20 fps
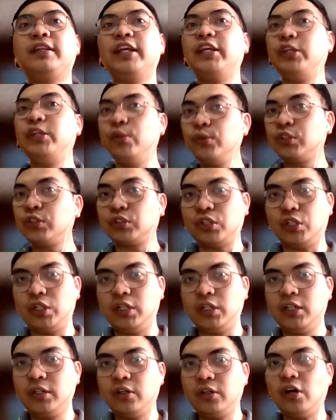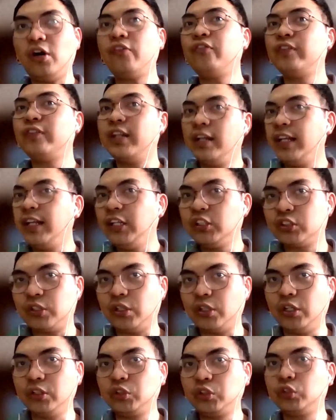the user of the
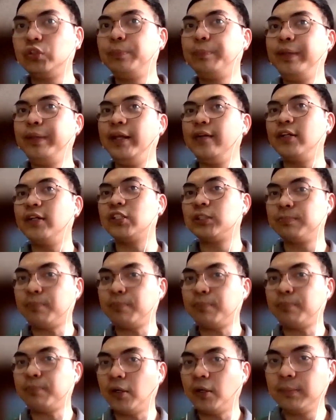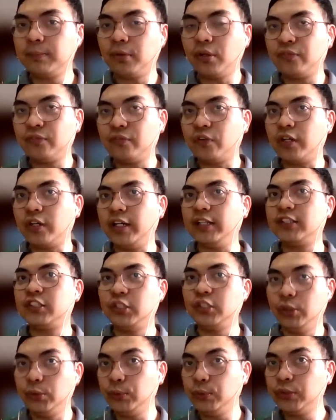laser should be responsible for
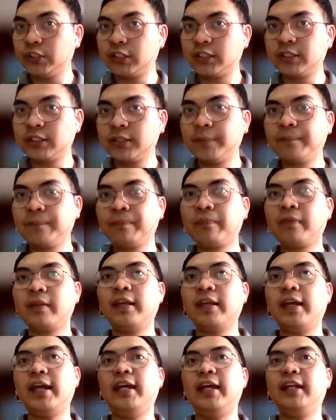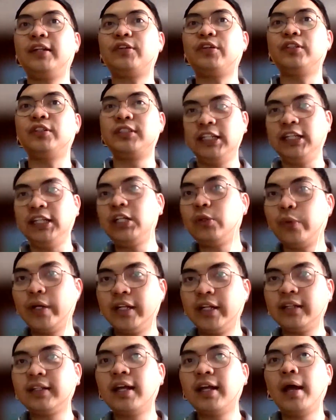its use and
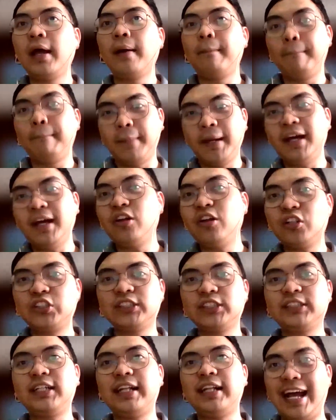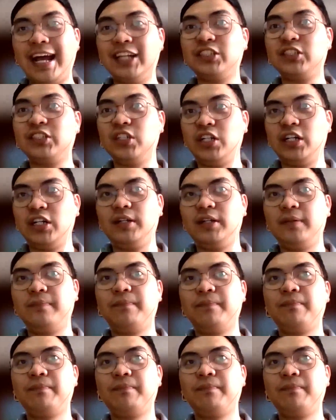consequent biological hazard.